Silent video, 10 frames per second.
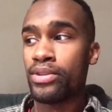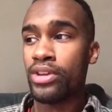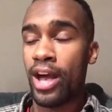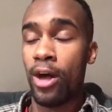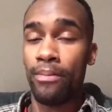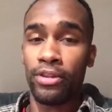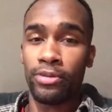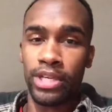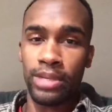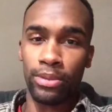help other
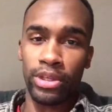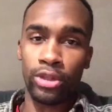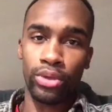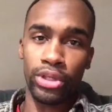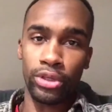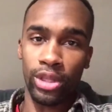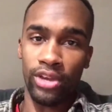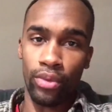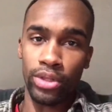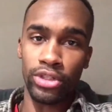people, including your
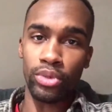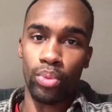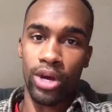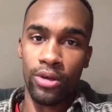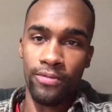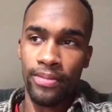loved ones as well.